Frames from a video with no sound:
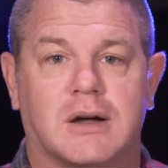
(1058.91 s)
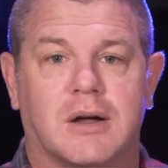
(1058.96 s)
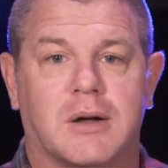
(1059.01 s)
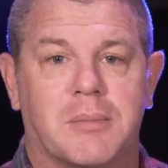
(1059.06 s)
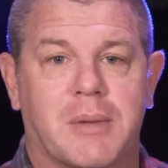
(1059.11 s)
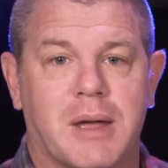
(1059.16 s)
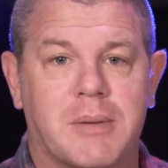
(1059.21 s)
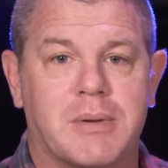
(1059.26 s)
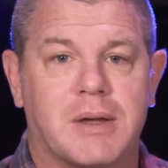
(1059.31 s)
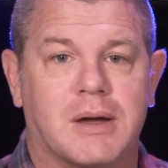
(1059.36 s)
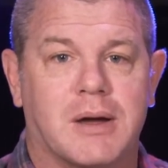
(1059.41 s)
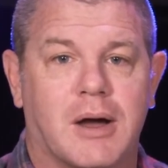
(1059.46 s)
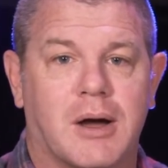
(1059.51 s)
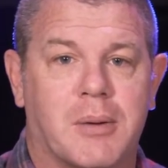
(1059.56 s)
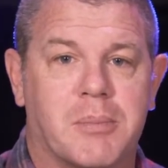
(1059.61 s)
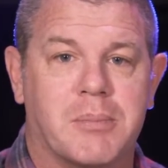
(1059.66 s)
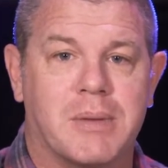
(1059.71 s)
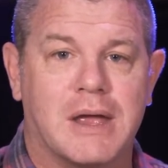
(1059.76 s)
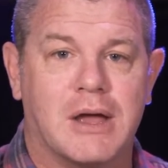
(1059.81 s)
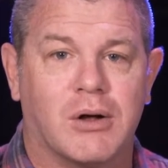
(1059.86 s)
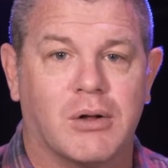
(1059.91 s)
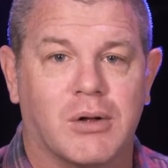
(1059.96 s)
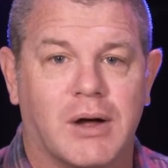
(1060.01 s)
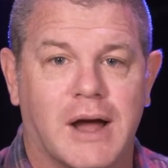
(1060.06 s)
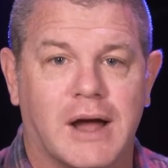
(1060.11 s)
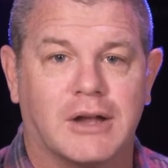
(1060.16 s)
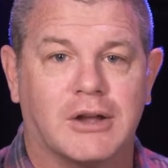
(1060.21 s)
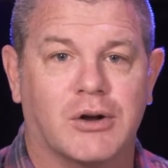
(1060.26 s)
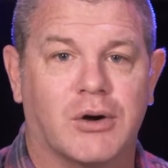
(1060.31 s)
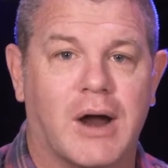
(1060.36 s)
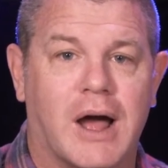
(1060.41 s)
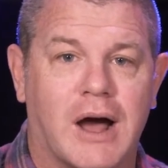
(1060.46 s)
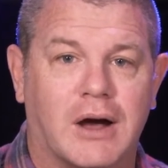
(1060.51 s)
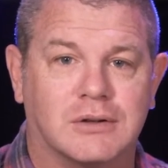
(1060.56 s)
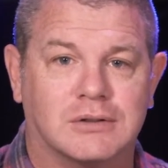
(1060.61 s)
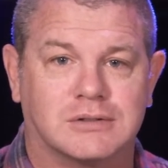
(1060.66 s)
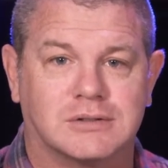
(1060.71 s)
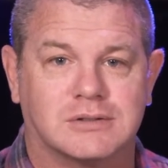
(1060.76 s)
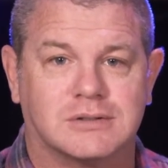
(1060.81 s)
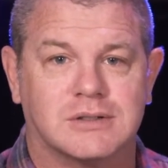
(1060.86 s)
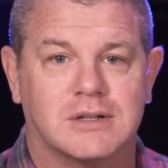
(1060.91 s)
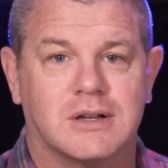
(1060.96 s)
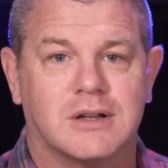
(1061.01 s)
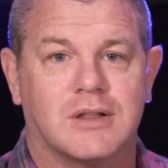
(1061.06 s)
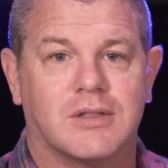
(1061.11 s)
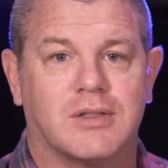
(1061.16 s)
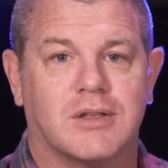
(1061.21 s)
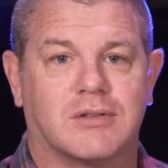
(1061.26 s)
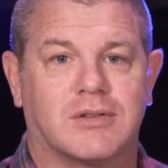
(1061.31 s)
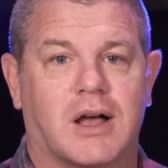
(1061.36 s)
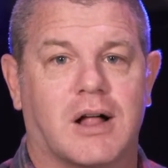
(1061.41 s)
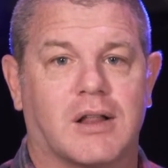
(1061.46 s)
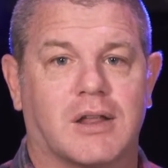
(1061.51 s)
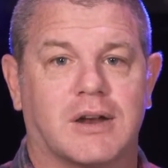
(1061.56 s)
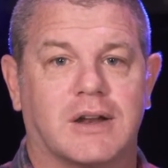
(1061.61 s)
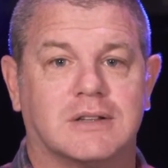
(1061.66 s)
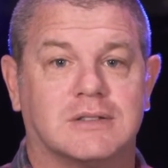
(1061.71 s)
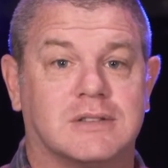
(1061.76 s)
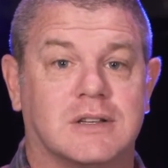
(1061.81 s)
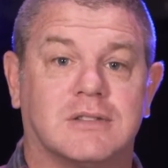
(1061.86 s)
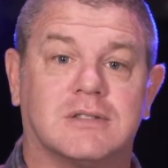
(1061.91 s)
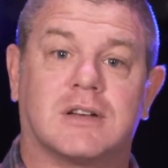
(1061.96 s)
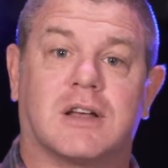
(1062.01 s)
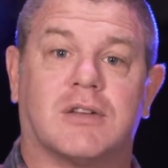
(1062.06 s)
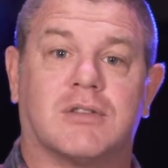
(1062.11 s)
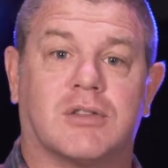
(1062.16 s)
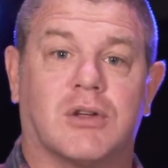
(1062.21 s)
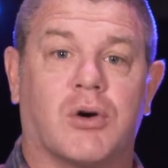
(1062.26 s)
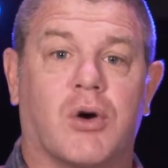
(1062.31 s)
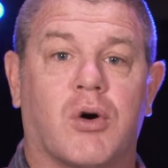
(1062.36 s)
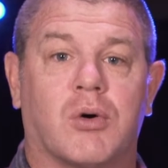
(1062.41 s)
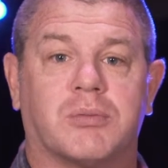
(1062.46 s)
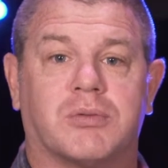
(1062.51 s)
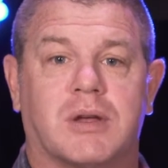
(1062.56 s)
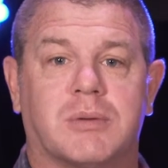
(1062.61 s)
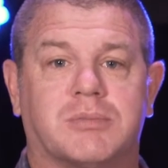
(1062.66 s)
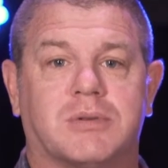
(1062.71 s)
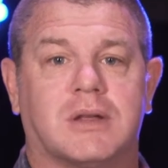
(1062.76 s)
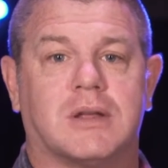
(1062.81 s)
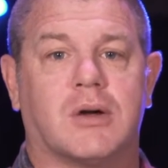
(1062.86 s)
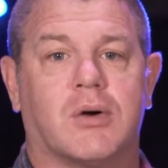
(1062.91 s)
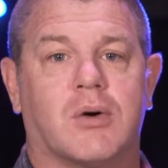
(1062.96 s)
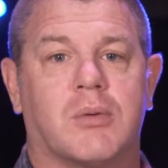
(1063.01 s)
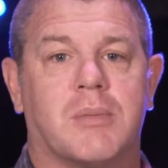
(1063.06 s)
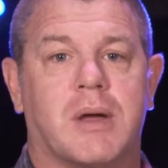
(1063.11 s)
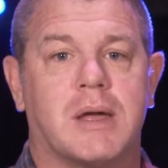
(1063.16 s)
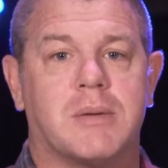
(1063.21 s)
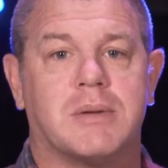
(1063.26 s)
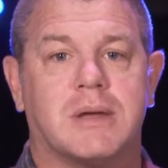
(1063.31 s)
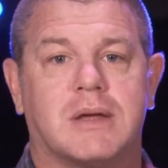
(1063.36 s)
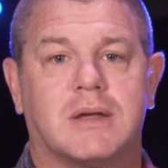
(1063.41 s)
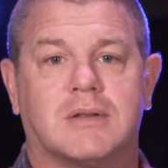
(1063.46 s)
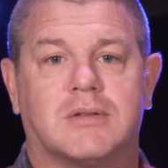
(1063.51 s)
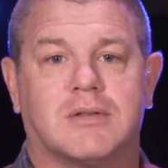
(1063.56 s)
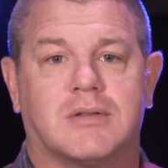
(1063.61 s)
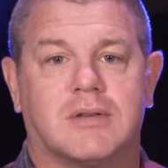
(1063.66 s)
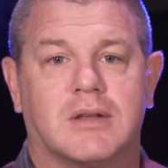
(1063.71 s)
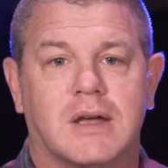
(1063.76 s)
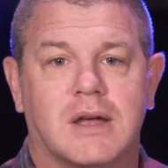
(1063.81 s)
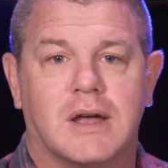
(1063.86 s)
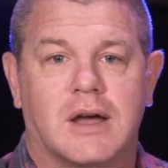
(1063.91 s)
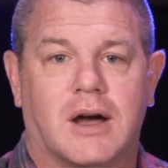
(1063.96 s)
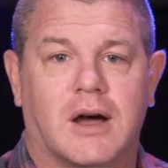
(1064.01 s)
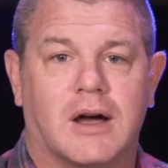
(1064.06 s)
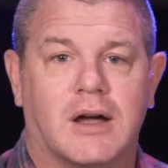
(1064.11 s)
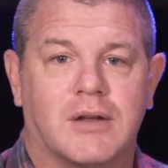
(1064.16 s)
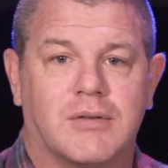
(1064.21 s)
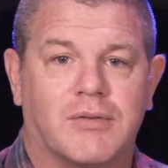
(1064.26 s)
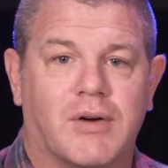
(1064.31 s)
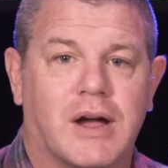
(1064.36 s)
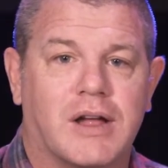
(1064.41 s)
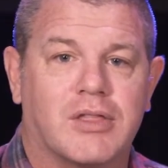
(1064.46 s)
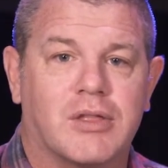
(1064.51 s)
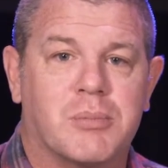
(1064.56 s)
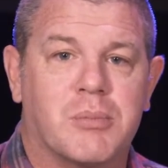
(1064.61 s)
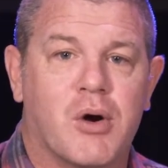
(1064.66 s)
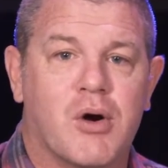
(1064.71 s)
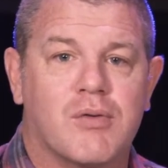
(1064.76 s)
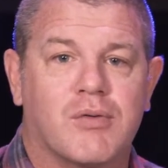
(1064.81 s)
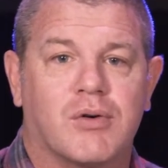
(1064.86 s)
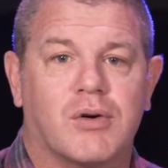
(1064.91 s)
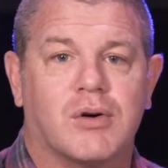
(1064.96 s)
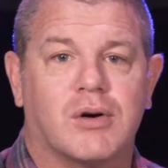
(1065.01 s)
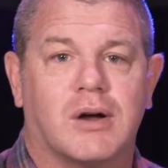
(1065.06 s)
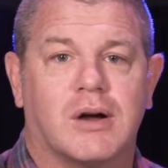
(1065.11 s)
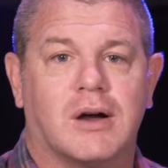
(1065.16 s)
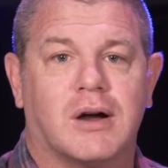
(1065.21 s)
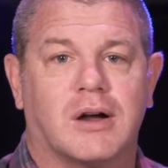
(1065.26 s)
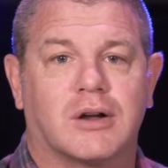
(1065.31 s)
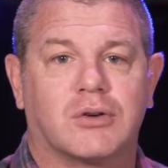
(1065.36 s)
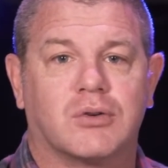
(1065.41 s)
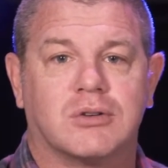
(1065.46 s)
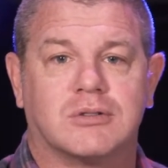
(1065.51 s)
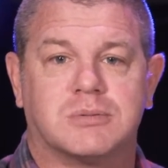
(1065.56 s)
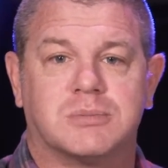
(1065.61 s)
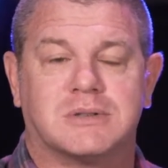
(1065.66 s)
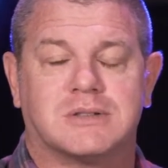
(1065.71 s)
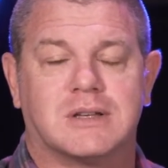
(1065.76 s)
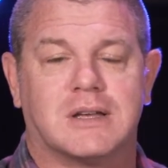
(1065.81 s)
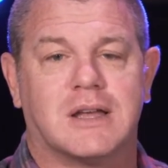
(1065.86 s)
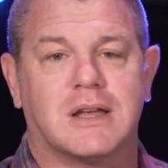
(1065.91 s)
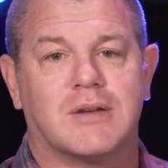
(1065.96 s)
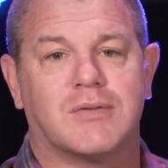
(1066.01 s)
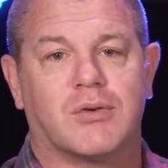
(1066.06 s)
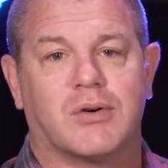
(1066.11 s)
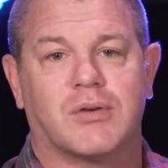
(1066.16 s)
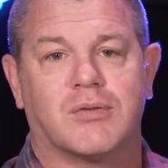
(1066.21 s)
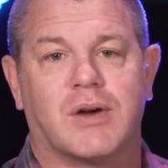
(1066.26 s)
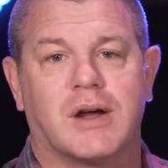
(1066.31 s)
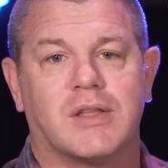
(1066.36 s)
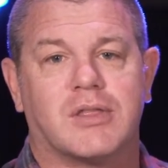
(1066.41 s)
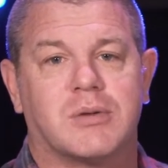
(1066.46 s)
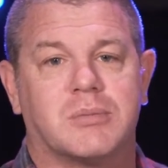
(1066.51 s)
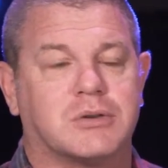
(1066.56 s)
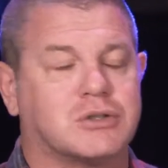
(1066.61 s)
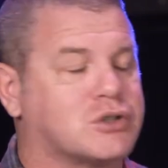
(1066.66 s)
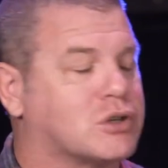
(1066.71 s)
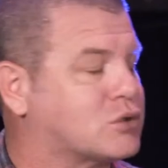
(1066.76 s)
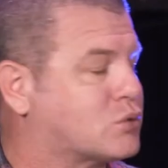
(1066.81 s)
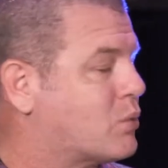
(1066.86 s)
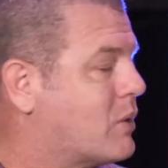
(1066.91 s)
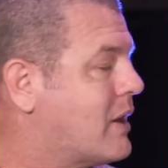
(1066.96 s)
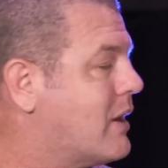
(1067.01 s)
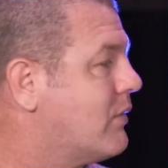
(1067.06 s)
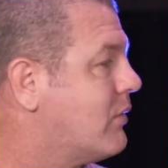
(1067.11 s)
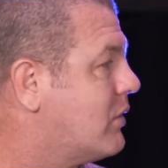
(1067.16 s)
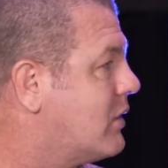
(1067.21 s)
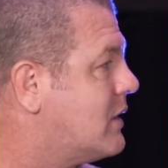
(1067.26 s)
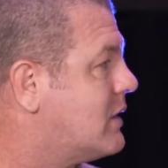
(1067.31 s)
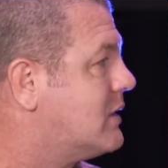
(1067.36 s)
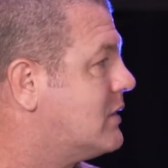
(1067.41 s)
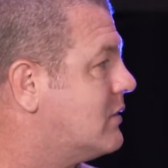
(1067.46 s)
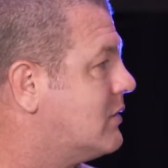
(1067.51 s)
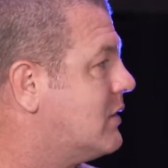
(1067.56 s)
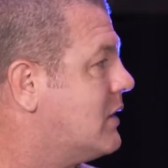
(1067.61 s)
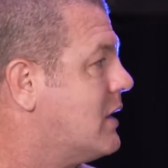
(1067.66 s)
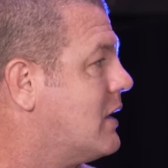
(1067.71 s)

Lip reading: maybe a meal at your house this holiday season because their home's empty, or maybe it's inviting them over on Christmas Eve or inviting them to church. Whatever it is,